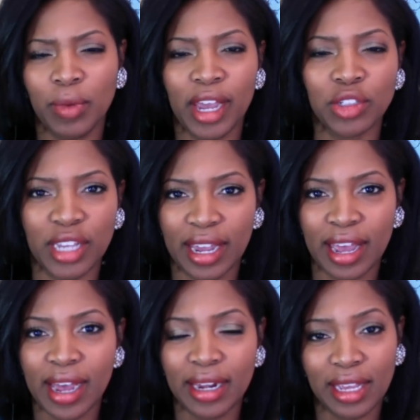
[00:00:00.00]
We actually had
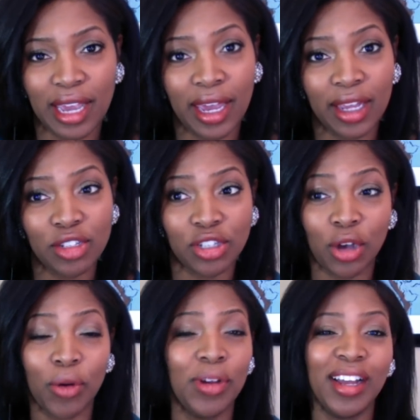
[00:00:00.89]
gotten engaged.
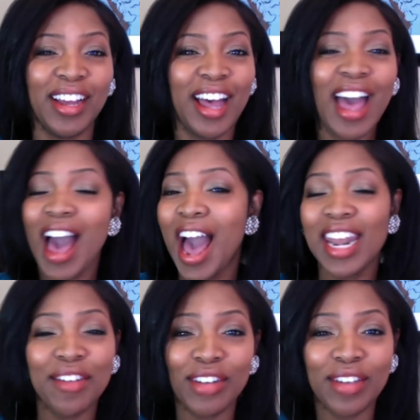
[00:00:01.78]
So I
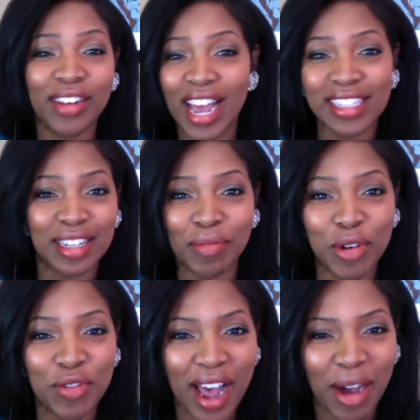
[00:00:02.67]
never even had to
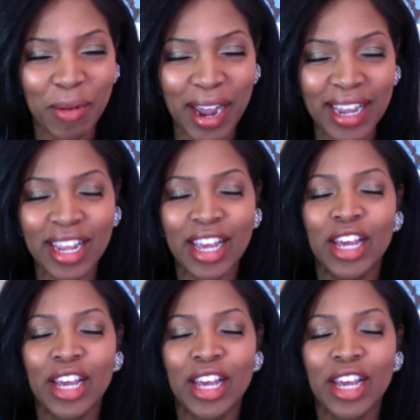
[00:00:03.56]
move out, right?